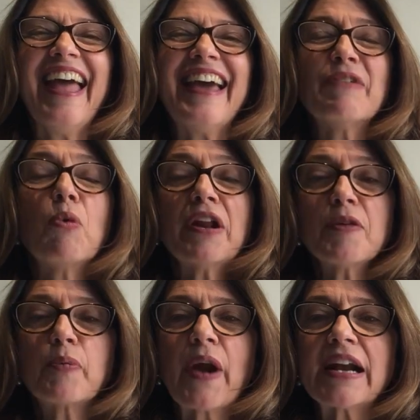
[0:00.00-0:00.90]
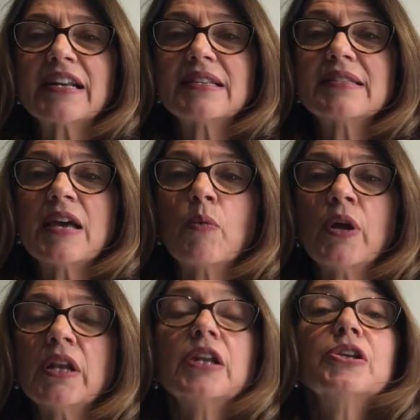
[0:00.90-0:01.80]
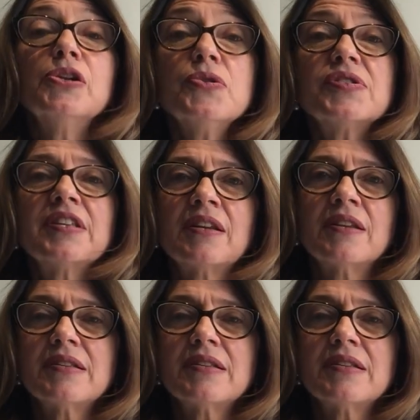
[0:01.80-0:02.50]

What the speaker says: And one of the practices that will loosen